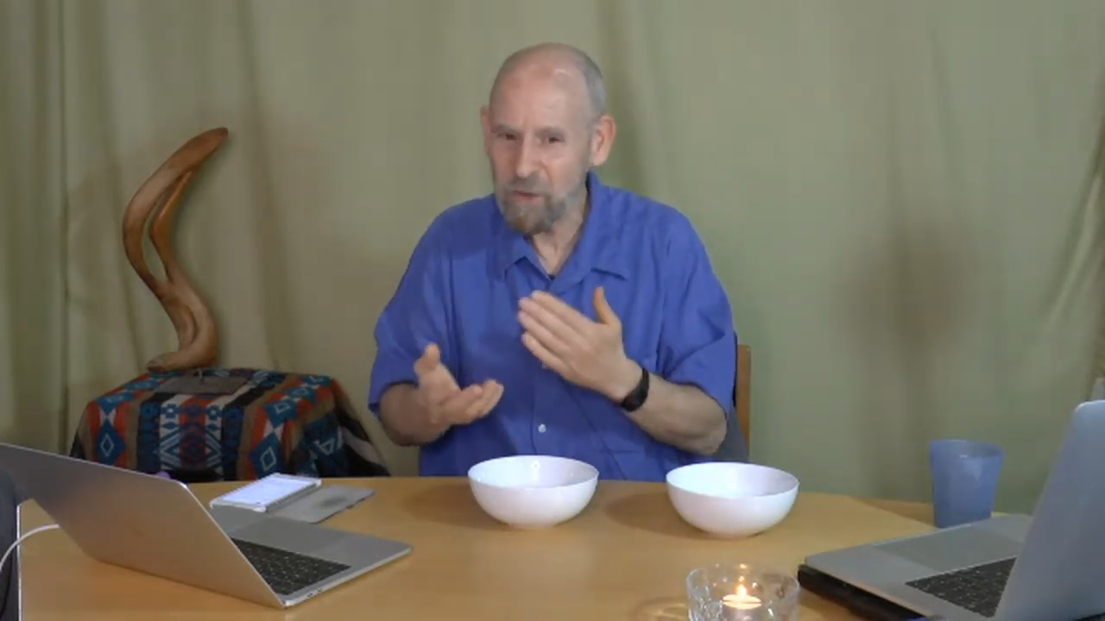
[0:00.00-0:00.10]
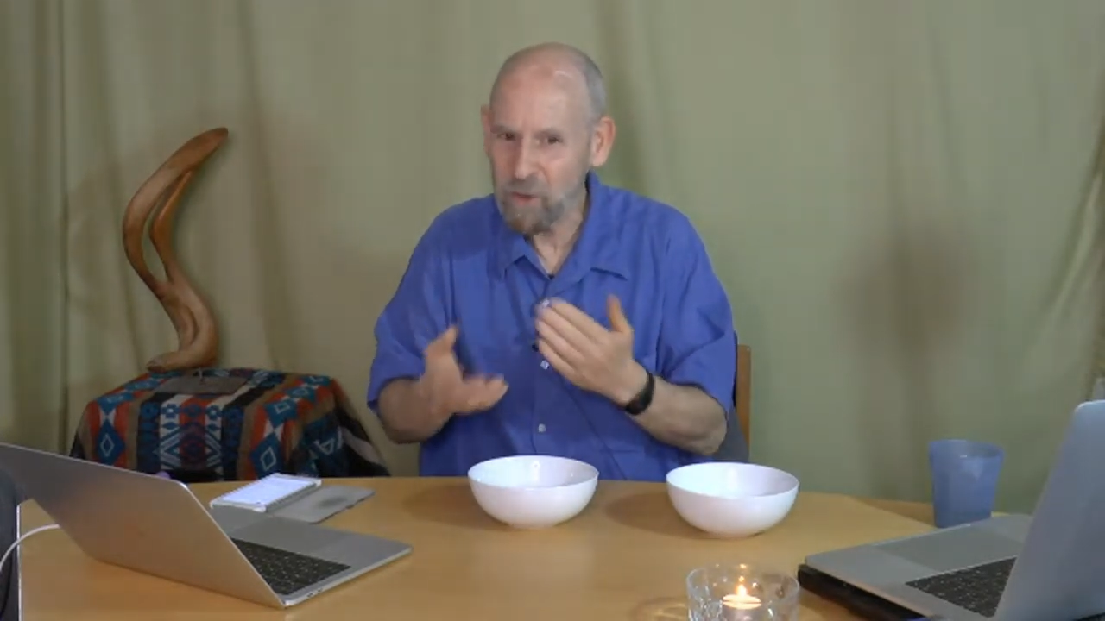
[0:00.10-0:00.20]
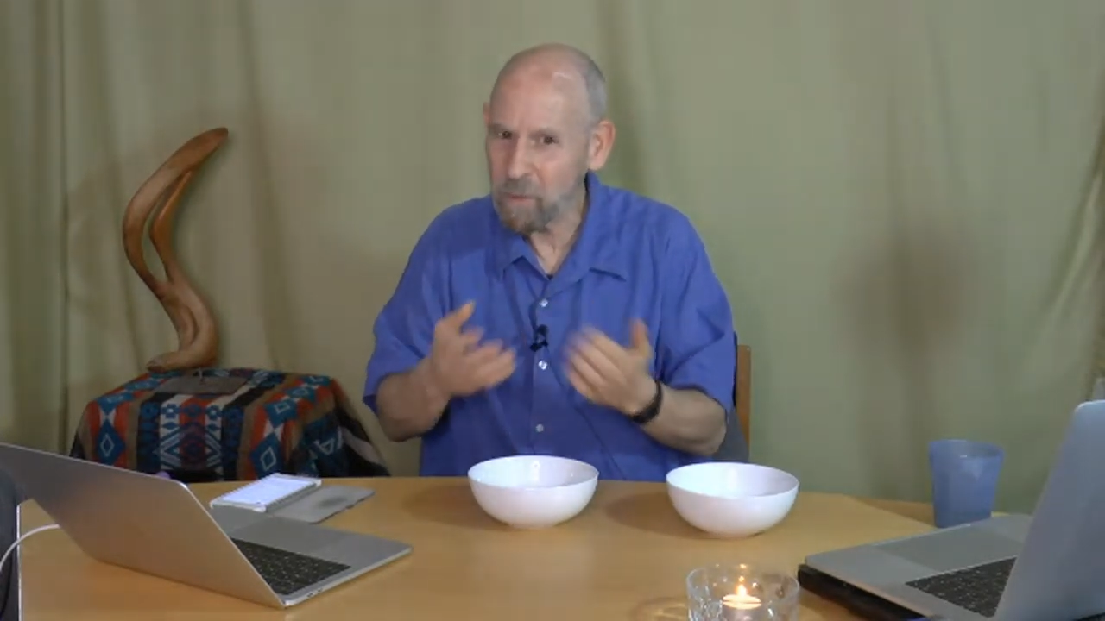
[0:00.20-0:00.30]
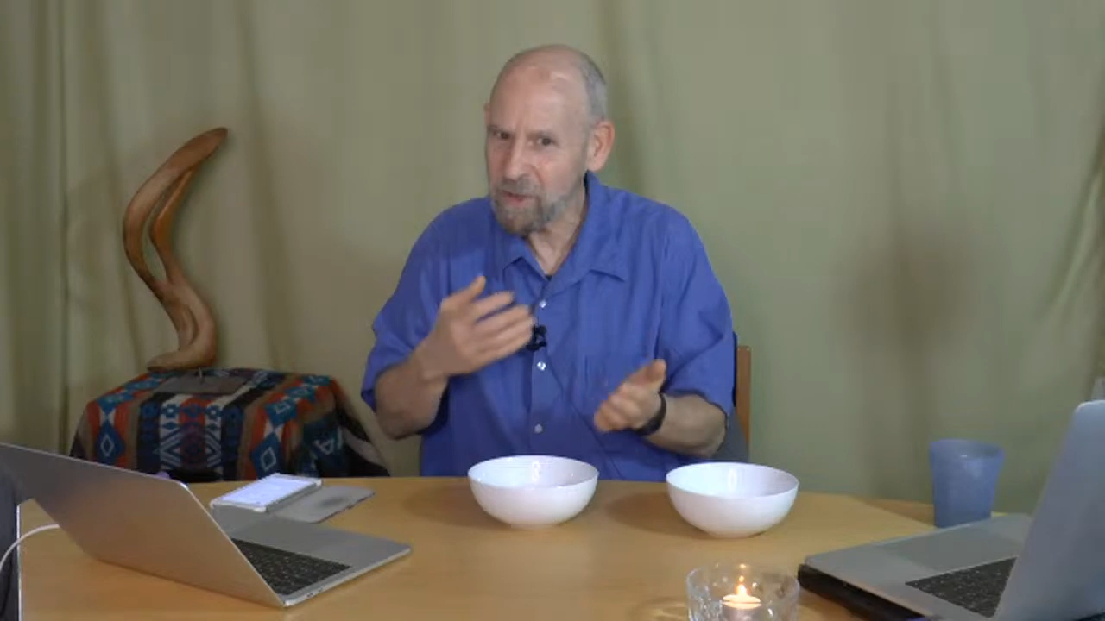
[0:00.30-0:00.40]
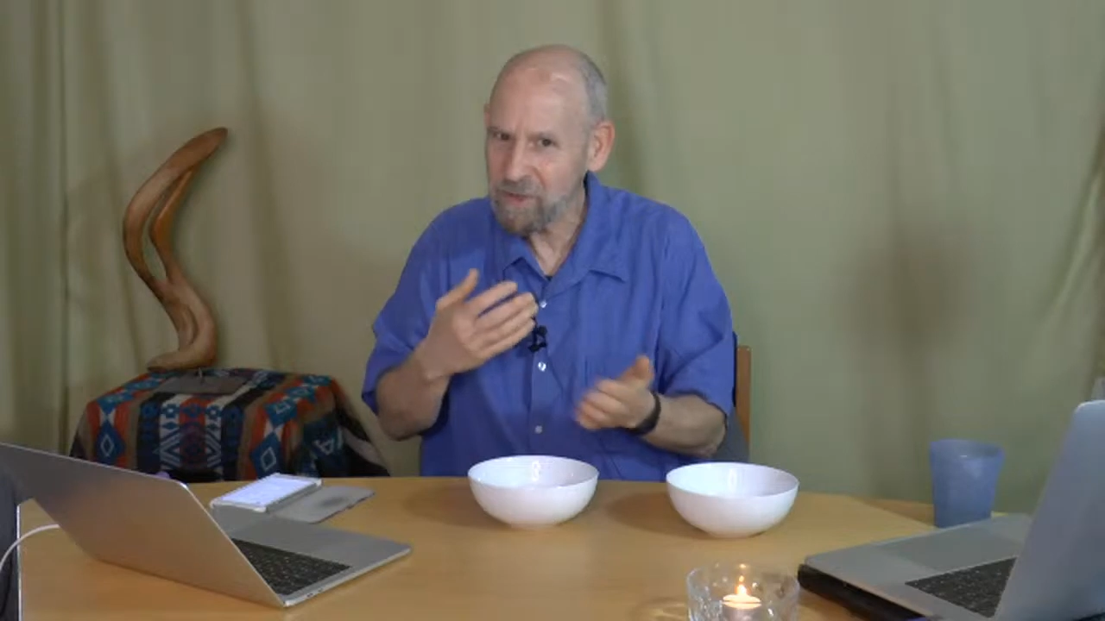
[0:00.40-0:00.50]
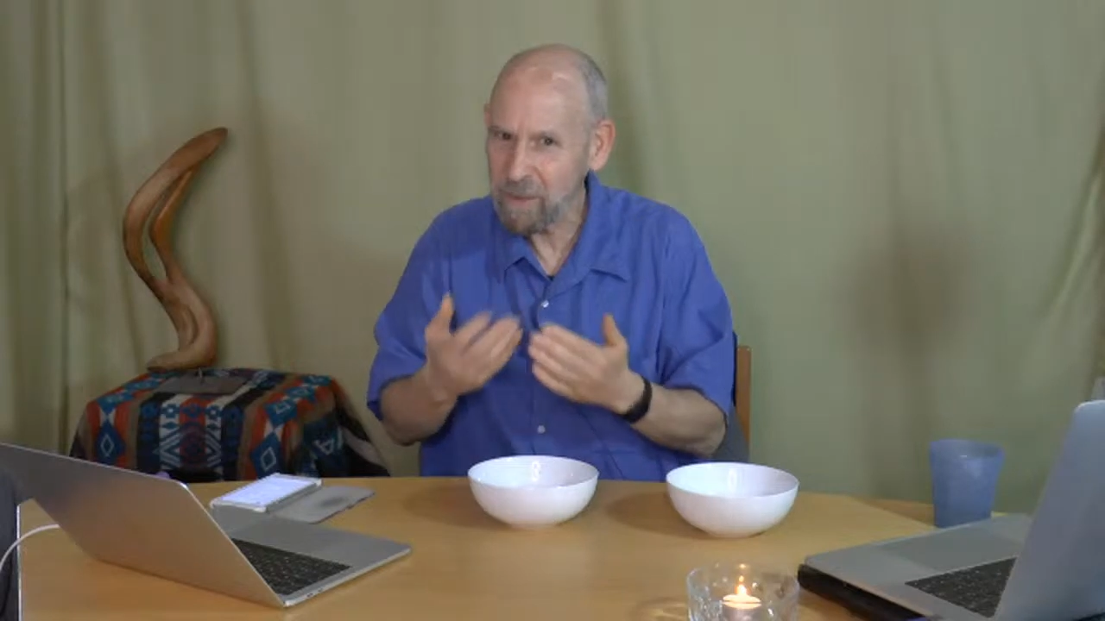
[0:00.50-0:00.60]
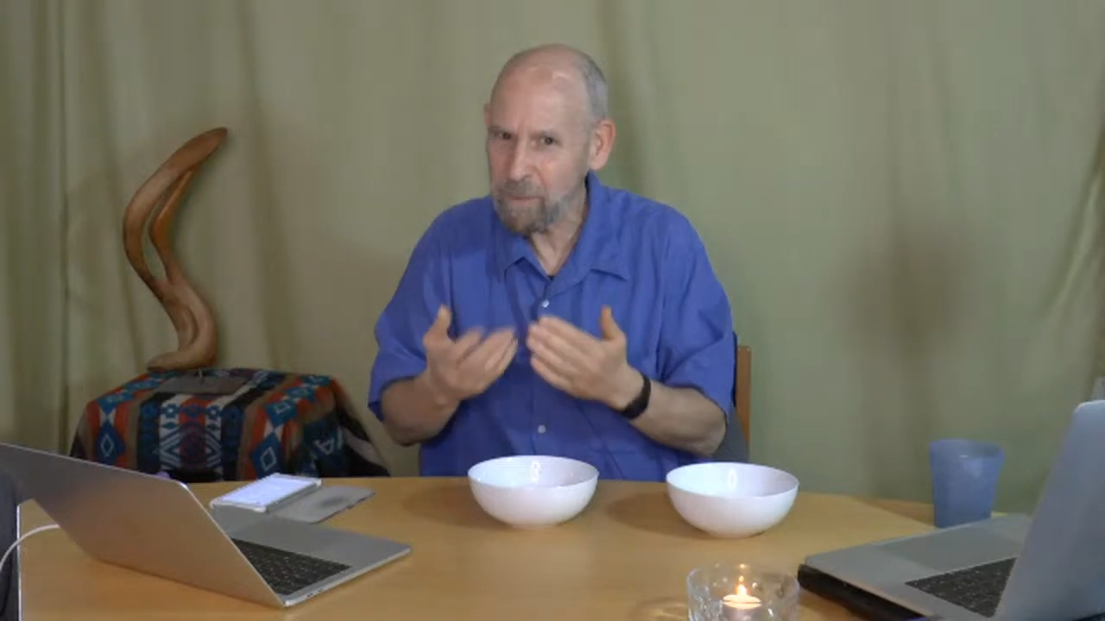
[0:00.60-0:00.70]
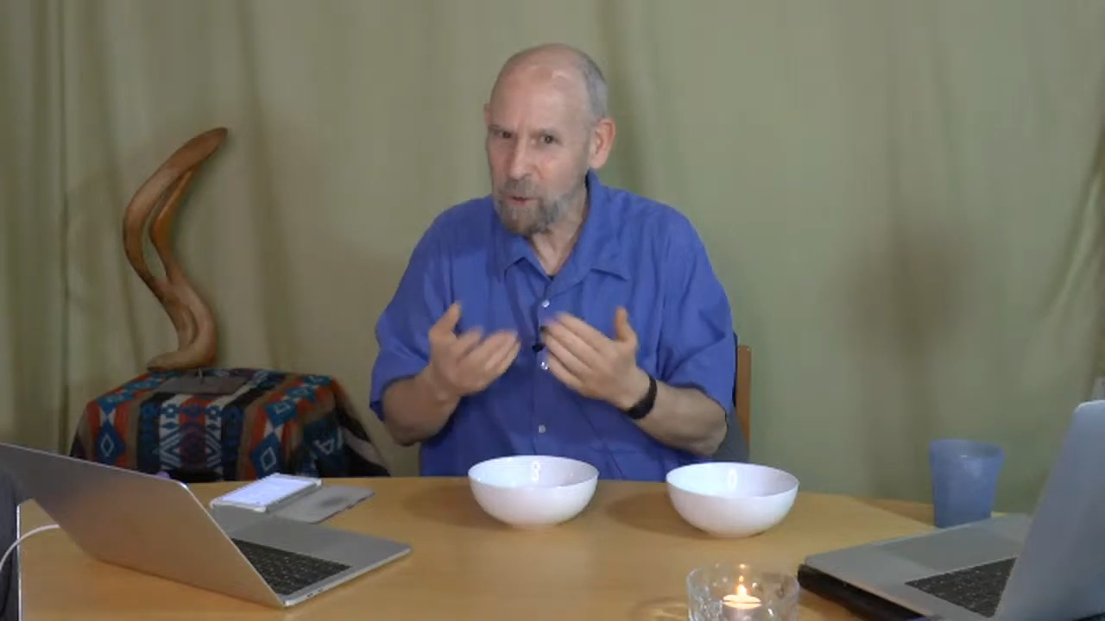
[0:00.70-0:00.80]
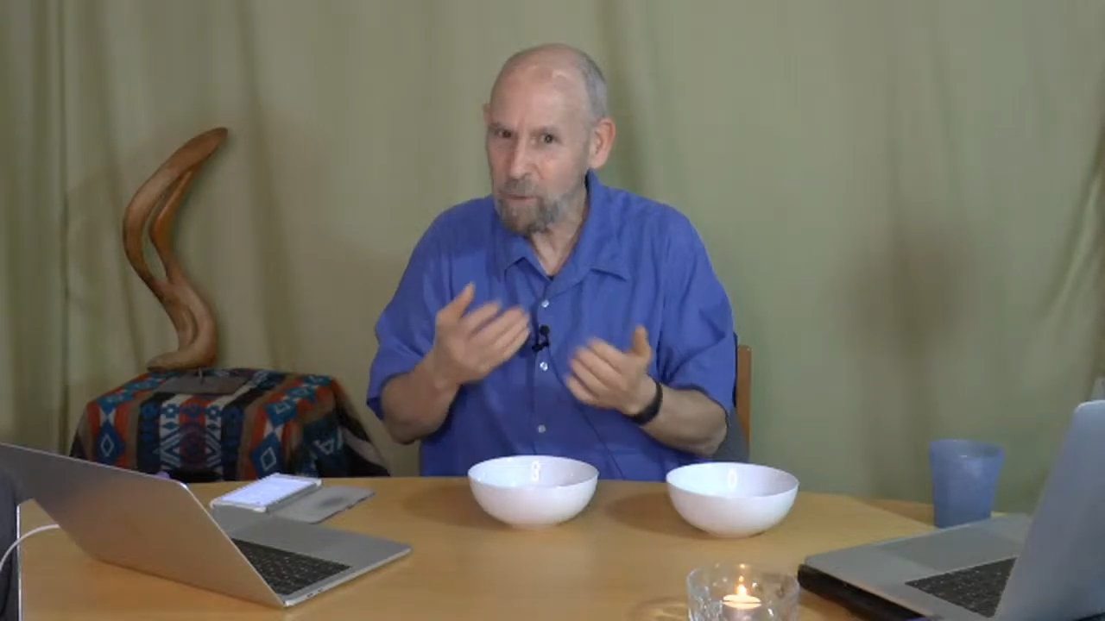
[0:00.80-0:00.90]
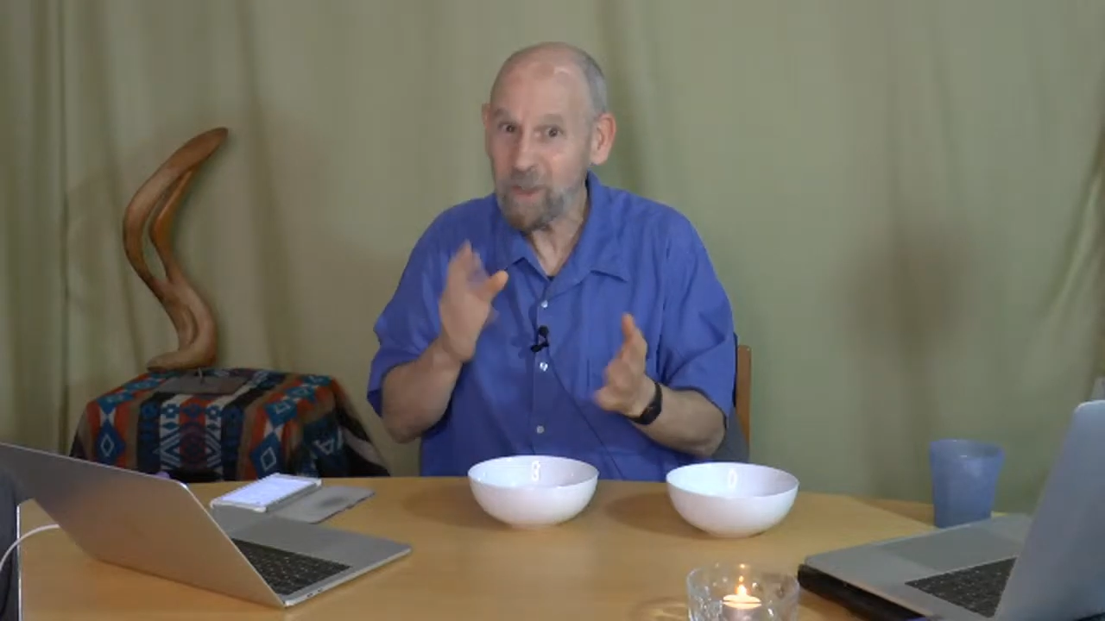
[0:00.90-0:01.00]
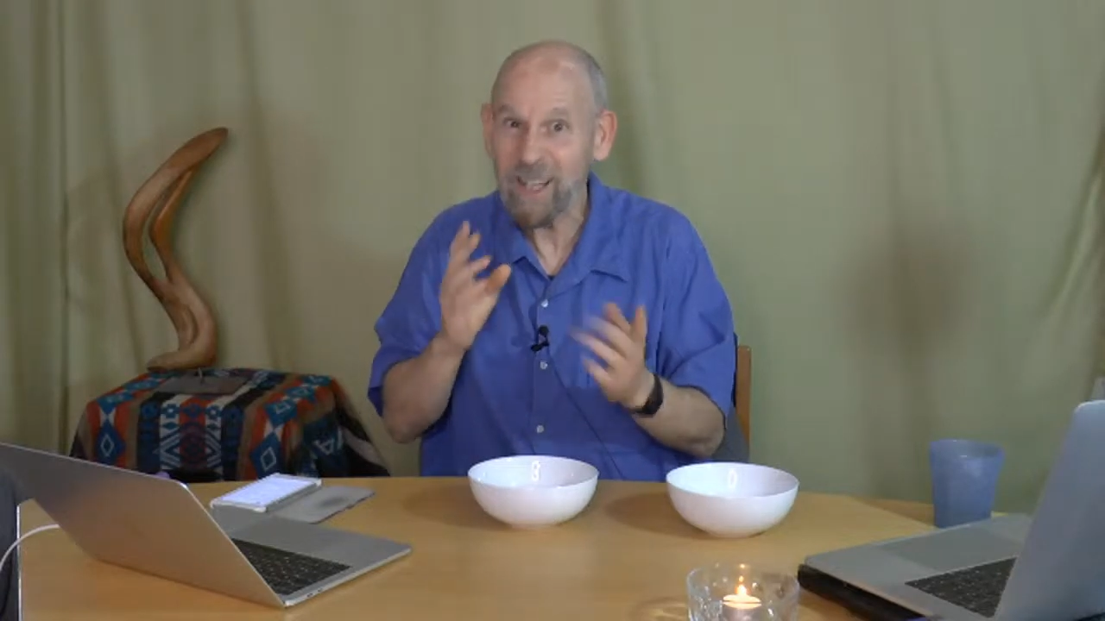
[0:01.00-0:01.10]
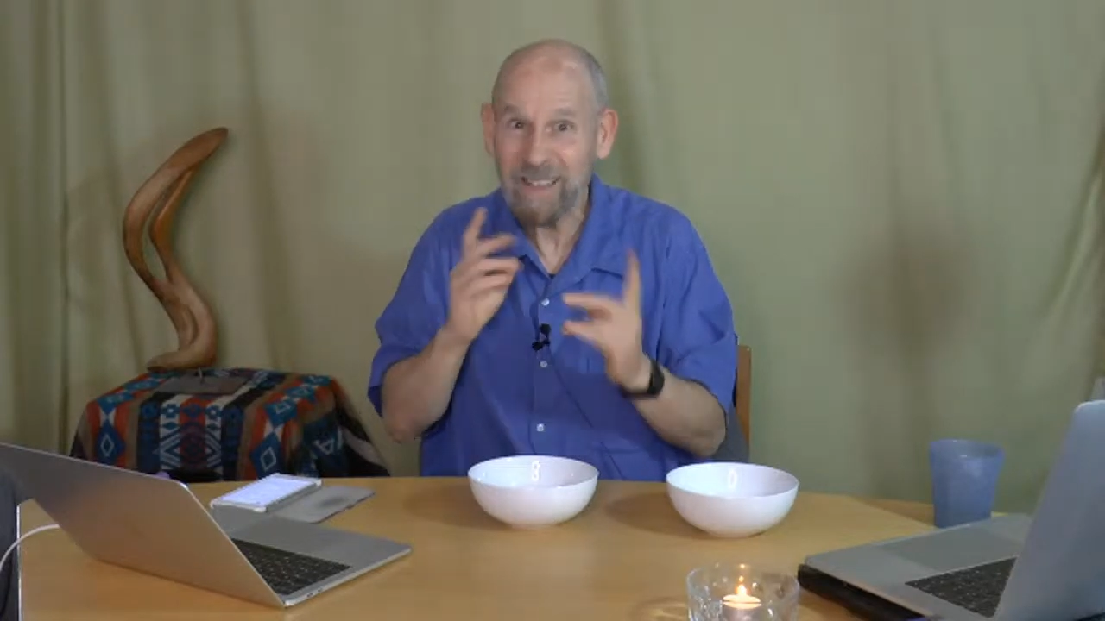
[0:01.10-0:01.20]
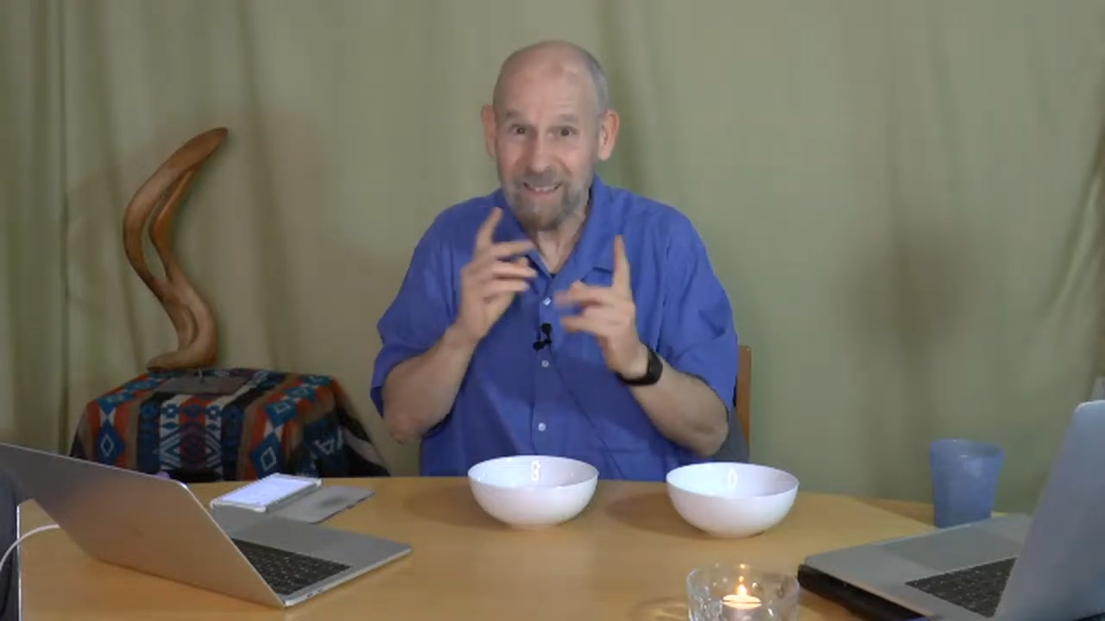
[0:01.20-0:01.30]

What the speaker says: a placebo effect,